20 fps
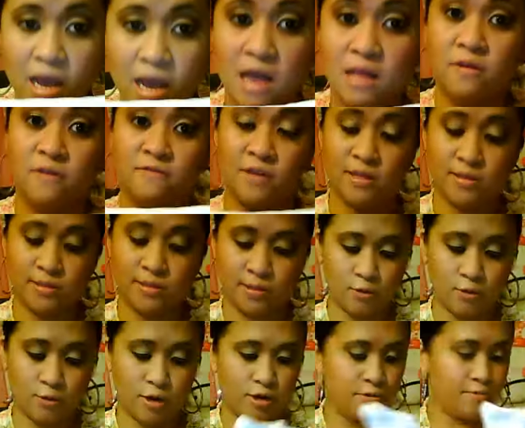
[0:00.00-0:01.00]
I love that
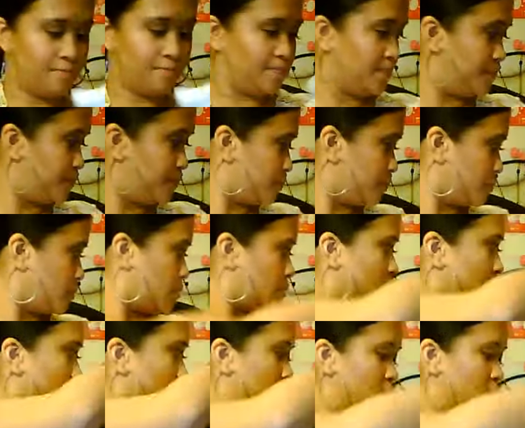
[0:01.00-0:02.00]
store.
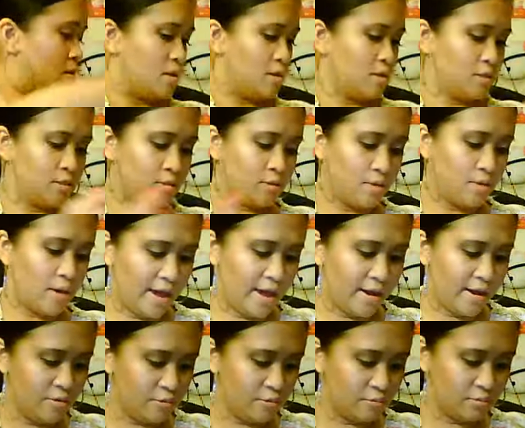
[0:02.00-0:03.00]
So I
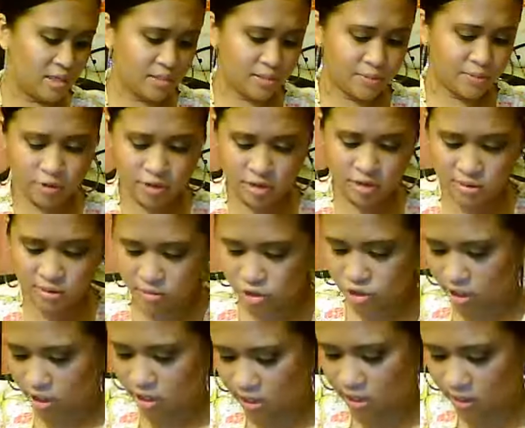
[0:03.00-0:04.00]
don't, that's pretty
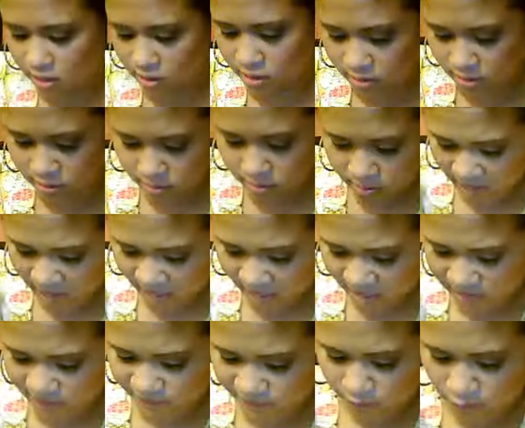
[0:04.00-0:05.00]
much it. And then the
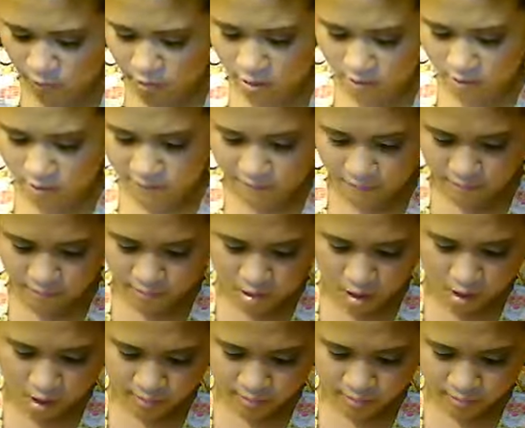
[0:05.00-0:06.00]
last four are from
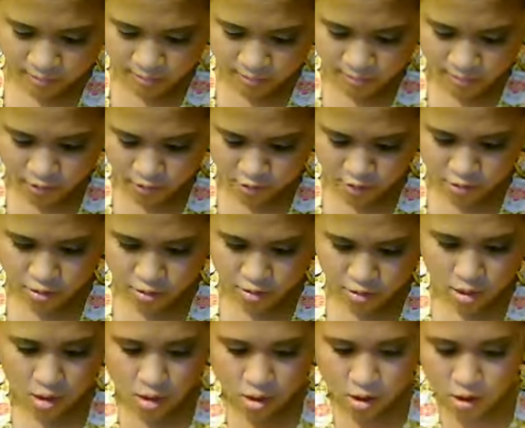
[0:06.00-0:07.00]
Hollister.
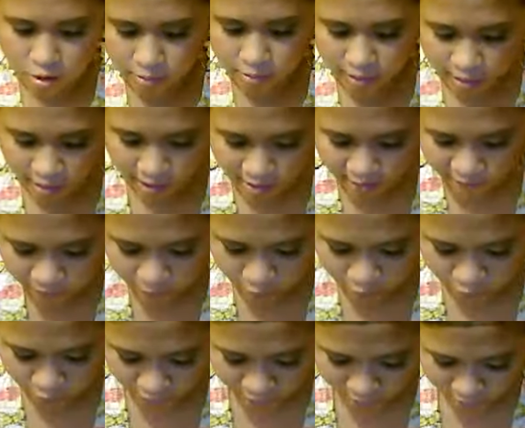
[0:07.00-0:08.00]
Oh, wait, I have more
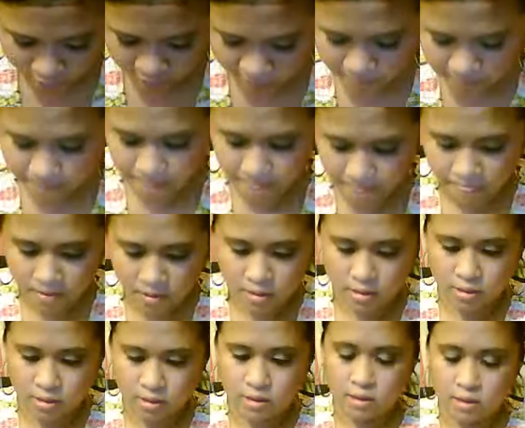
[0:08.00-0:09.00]
right here.
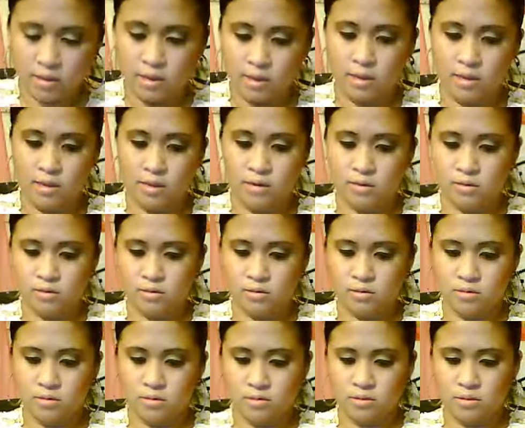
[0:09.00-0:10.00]
And,
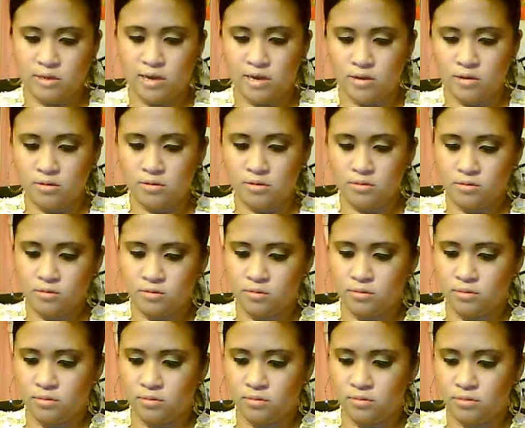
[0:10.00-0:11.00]
yeah.
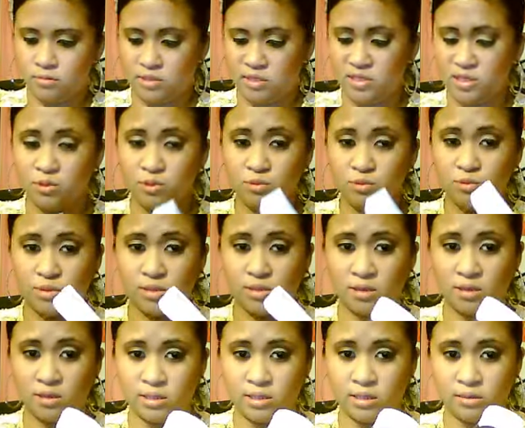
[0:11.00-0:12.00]
This one was on
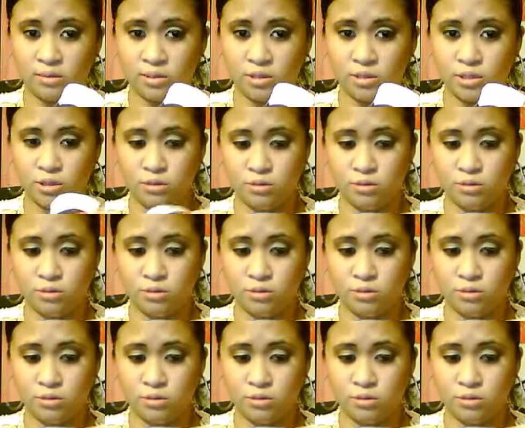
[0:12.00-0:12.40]
sale, too.